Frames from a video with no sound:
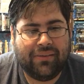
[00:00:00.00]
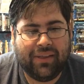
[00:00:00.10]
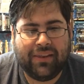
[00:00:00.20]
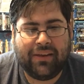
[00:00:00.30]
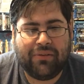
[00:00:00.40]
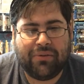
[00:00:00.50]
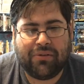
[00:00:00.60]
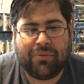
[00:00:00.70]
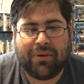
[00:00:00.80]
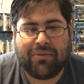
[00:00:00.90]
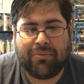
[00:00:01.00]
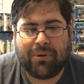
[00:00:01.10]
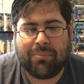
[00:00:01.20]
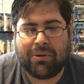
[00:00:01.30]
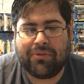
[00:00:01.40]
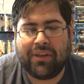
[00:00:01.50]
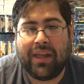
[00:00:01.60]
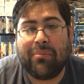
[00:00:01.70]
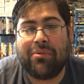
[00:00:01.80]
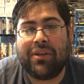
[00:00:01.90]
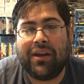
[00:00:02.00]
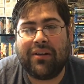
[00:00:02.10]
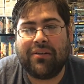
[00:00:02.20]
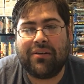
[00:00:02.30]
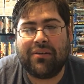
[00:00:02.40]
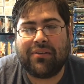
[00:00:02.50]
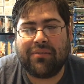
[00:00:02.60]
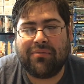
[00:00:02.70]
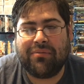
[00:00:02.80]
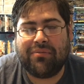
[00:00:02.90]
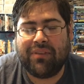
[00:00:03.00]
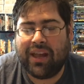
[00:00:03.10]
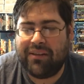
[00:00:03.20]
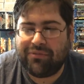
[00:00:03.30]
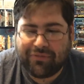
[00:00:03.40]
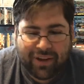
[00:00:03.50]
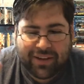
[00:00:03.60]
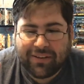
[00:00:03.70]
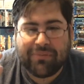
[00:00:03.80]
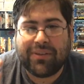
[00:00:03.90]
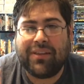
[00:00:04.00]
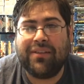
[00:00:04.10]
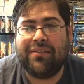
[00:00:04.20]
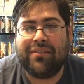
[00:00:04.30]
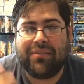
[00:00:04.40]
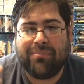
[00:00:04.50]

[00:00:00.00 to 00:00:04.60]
Then they do a twist where Bruce Campbell's character is infected with these